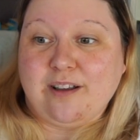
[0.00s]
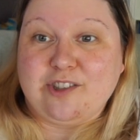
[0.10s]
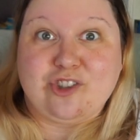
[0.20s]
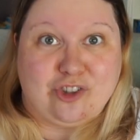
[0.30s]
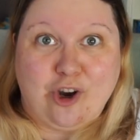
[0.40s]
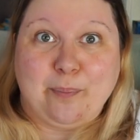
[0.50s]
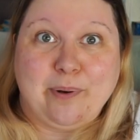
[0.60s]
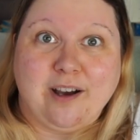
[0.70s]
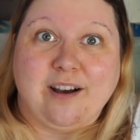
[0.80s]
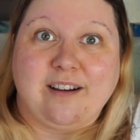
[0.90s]
stop
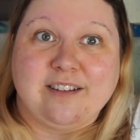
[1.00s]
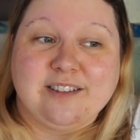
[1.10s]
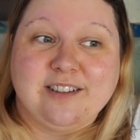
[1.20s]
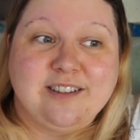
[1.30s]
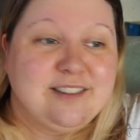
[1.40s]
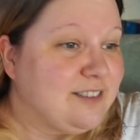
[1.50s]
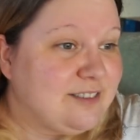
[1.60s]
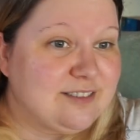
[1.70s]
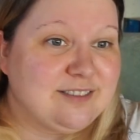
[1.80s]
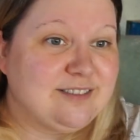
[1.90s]
her.
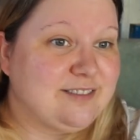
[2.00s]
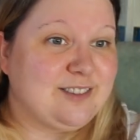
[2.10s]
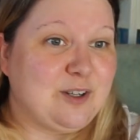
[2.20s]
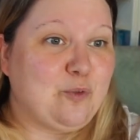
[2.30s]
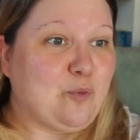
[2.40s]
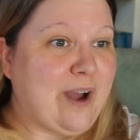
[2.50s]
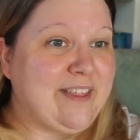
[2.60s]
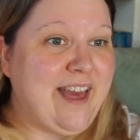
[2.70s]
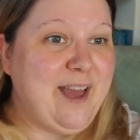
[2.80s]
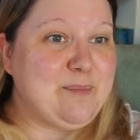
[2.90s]
Why
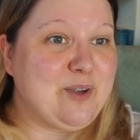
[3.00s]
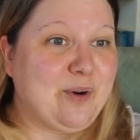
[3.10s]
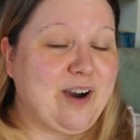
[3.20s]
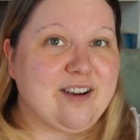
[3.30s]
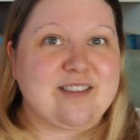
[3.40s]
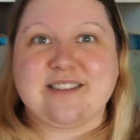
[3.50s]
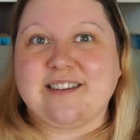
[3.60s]
them, you ask?